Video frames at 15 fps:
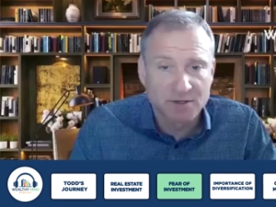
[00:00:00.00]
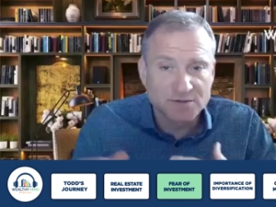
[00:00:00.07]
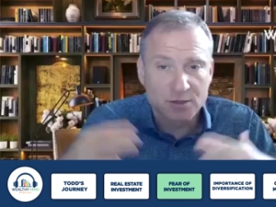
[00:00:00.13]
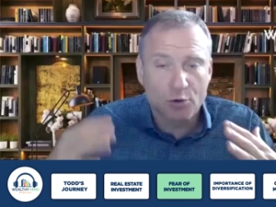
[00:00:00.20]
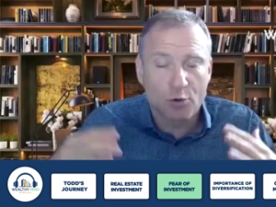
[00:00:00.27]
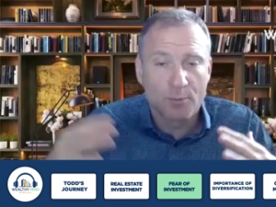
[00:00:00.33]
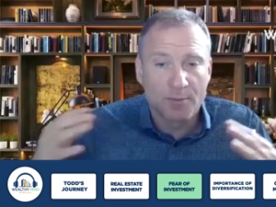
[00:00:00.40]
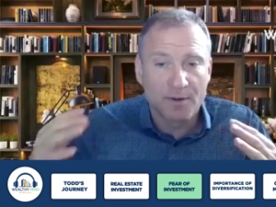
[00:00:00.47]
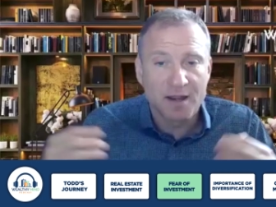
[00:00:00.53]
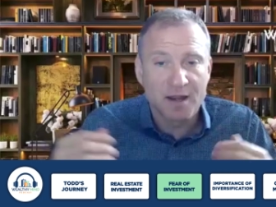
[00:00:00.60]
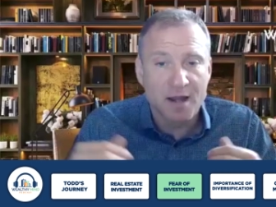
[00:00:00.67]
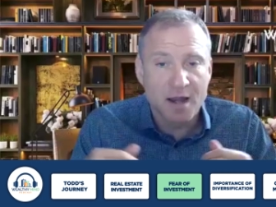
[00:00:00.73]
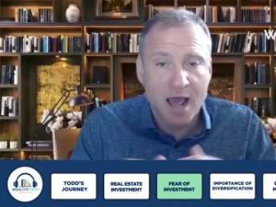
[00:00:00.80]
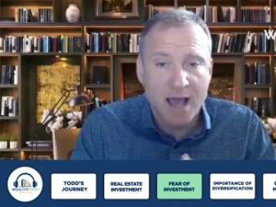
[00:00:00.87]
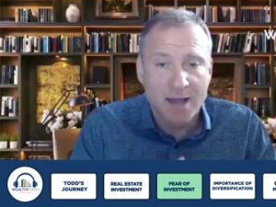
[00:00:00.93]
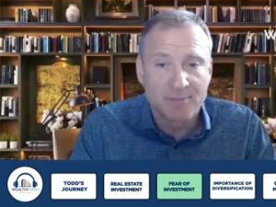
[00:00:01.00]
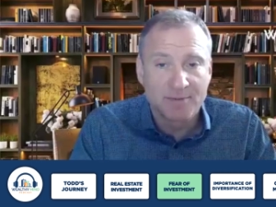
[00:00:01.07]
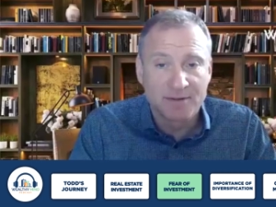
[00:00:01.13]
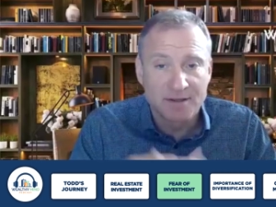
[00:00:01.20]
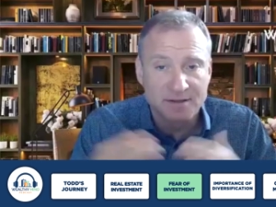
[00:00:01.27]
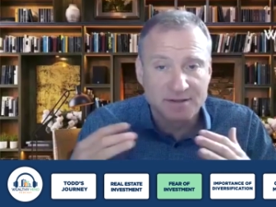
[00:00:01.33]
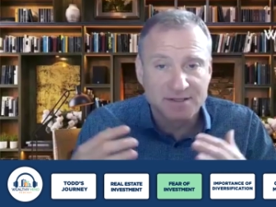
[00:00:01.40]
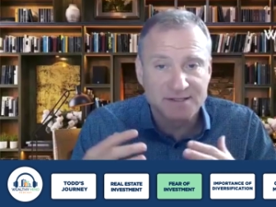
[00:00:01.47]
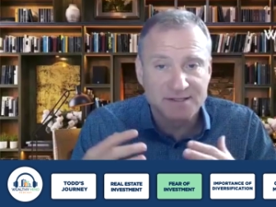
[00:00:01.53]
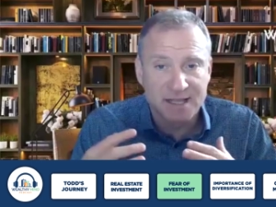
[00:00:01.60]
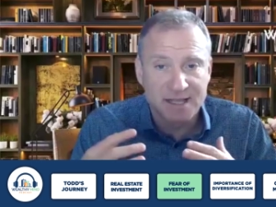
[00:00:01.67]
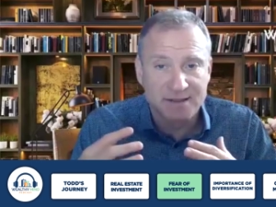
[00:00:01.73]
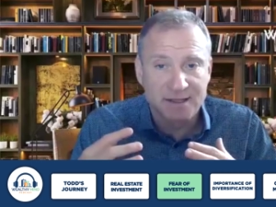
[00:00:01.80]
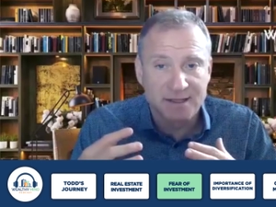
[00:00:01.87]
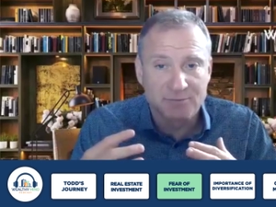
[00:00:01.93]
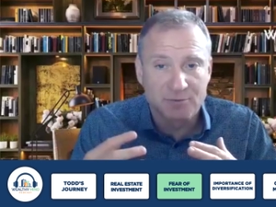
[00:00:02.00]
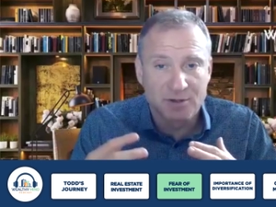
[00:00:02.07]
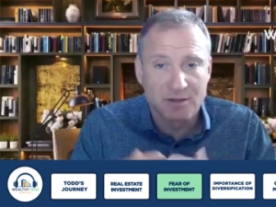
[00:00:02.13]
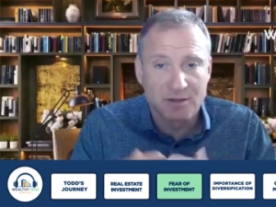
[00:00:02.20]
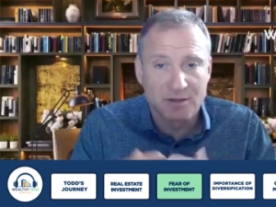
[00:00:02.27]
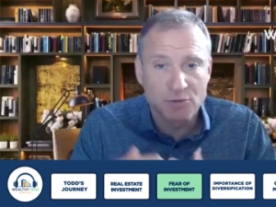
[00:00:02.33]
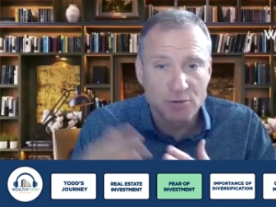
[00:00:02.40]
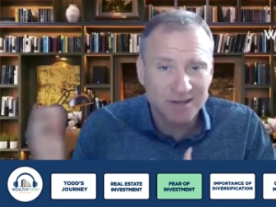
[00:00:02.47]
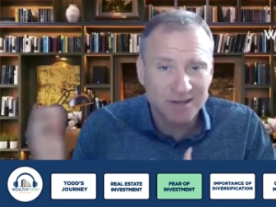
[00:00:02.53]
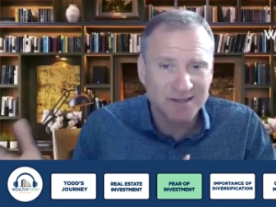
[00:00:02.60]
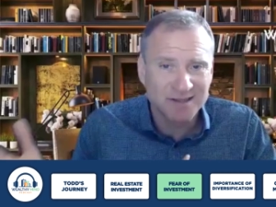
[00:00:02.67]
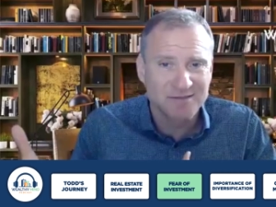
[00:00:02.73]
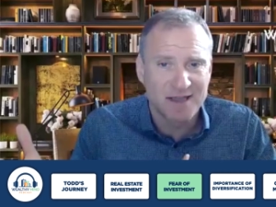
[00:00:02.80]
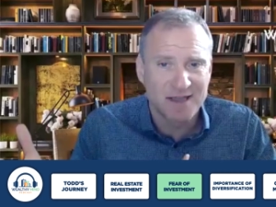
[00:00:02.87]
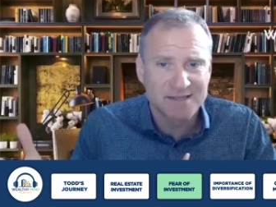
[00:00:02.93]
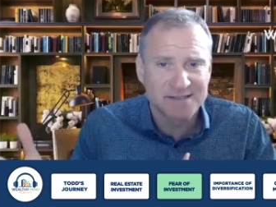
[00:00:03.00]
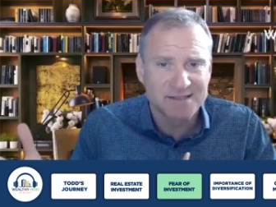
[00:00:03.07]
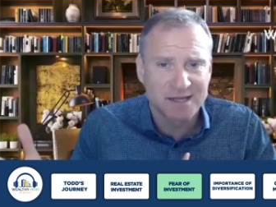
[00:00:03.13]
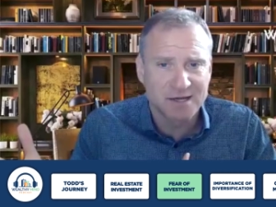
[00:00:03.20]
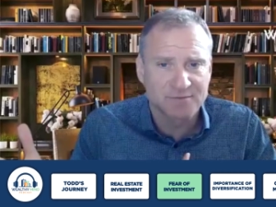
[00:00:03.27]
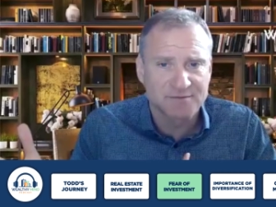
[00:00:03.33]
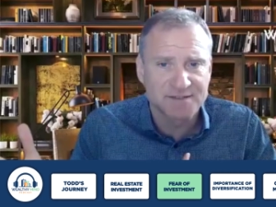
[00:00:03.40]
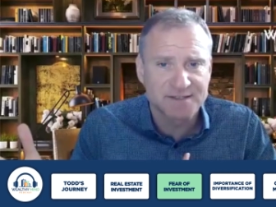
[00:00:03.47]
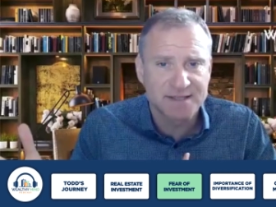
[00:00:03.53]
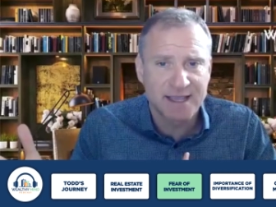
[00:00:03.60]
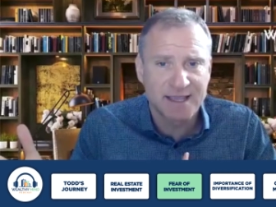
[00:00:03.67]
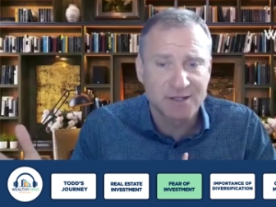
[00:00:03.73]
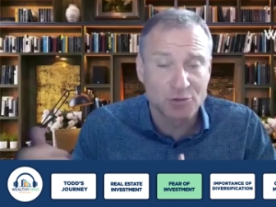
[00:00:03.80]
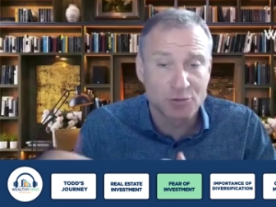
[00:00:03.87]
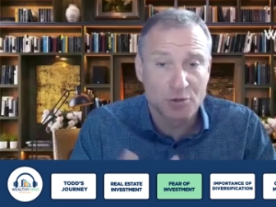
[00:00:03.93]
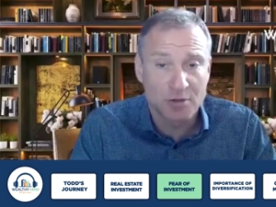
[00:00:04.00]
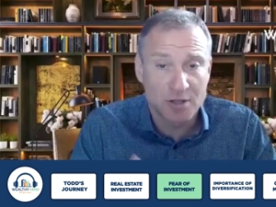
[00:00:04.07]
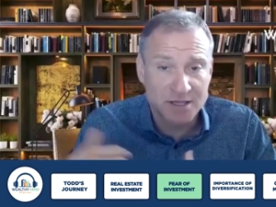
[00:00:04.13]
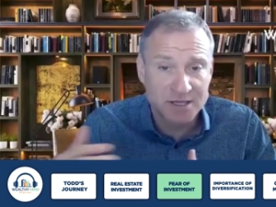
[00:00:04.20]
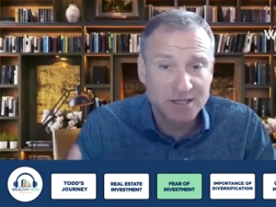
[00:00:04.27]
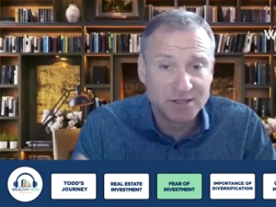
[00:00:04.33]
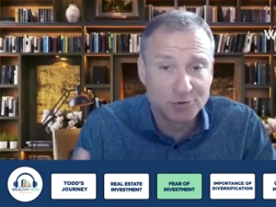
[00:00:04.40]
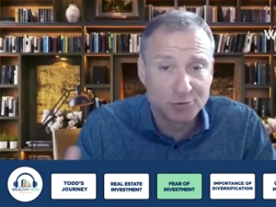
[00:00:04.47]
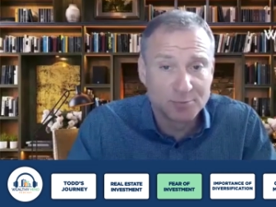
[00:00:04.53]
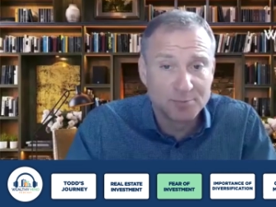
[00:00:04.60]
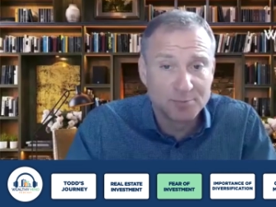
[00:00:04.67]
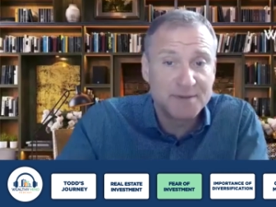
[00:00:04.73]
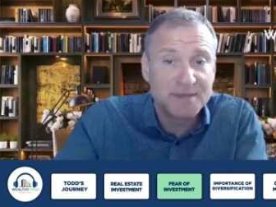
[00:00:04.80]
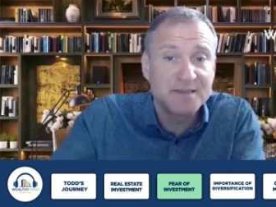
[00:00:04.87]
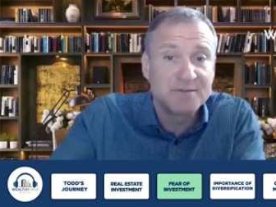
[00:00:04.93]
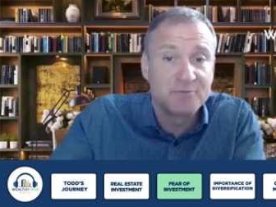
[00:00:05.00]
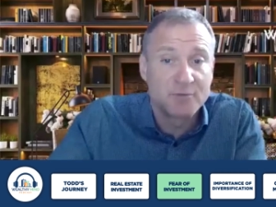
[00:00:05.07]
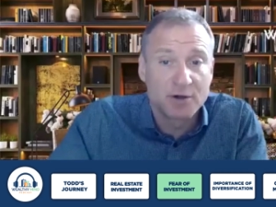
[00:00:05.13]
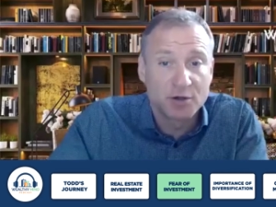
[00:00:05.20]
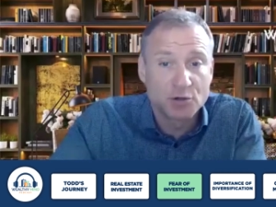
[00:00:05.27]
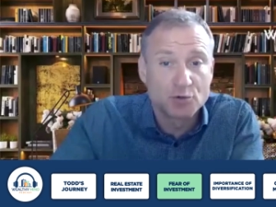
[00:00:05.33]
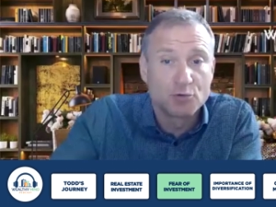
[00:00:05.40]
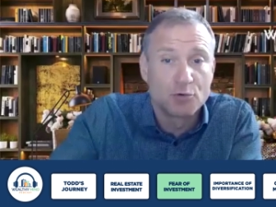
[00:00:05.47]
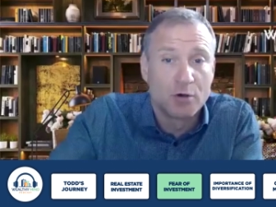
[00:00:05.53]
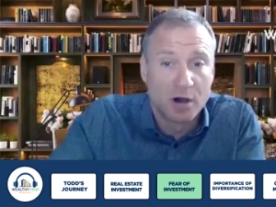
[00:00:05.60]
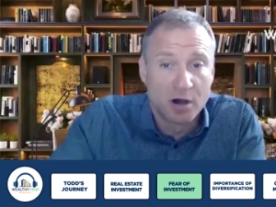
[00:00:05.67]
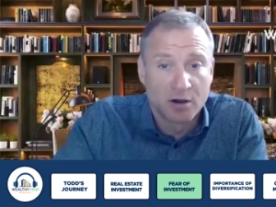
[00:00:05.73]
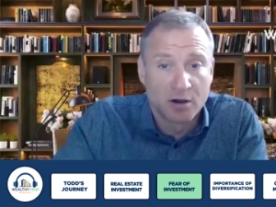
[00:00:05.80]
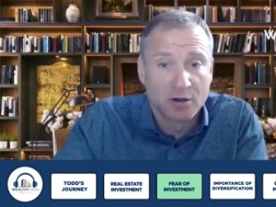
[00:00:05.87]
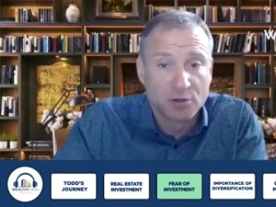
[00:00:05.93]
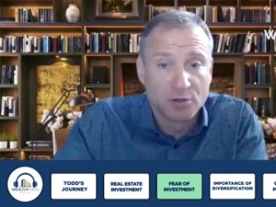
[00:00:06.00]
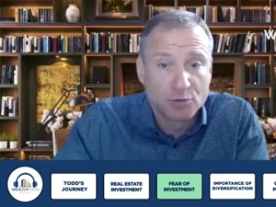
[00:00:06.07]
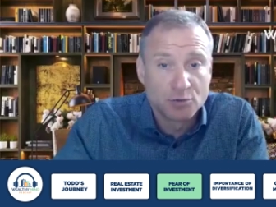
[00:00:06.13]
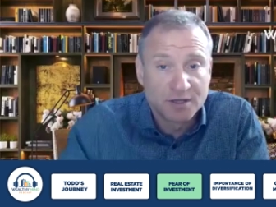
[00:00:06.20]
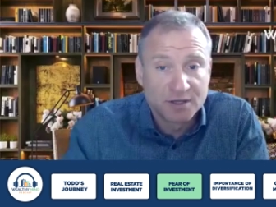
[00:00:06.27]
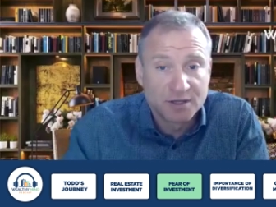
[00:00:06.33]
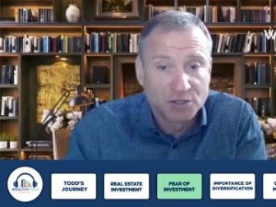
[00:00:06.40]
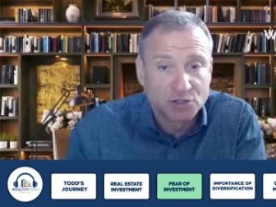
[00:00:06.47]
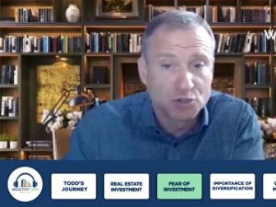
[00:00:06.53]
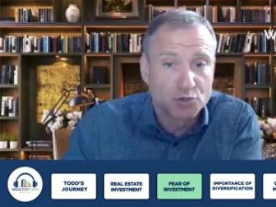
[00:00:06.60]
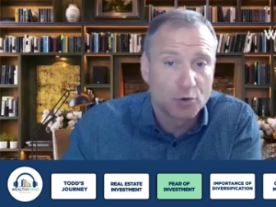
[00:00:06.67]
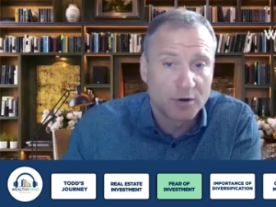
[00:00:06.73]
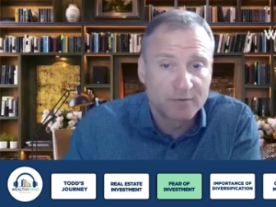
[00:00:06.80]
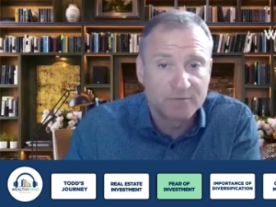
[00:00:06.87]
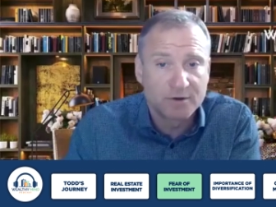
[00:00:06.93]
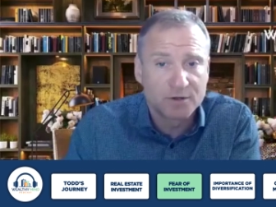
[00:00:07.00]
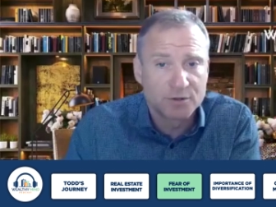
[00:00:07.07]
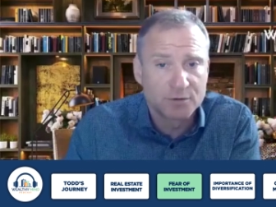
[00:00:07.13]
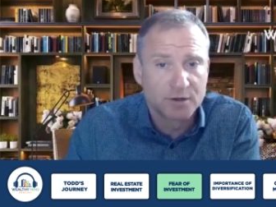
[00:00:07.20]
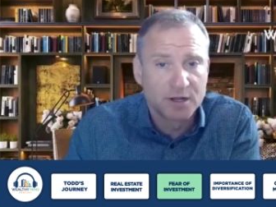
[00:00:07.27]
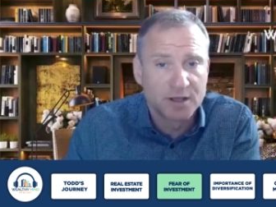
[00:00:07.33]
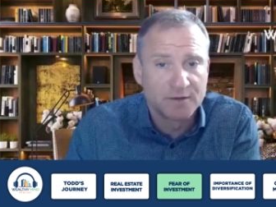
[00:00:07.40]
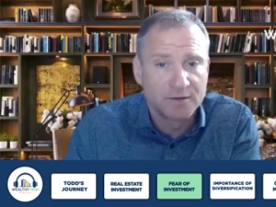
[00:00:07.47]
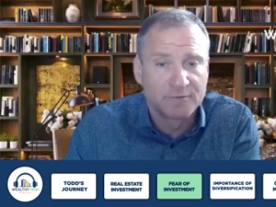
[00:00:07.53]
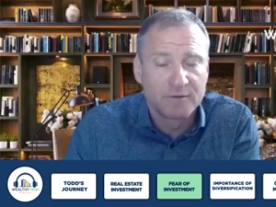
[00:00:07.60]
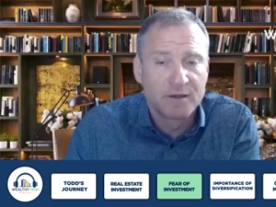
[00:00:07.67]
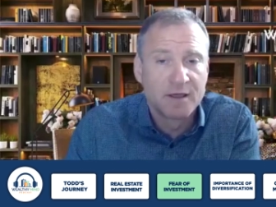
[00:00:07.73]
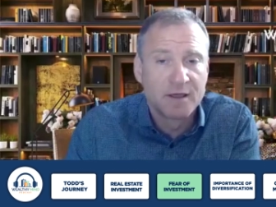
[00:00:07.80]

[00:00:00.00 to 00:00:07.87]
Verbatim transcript: you start opening an up and understand that, well, you can invest out of state. You don't need to be where you are. You can enjoy where you live.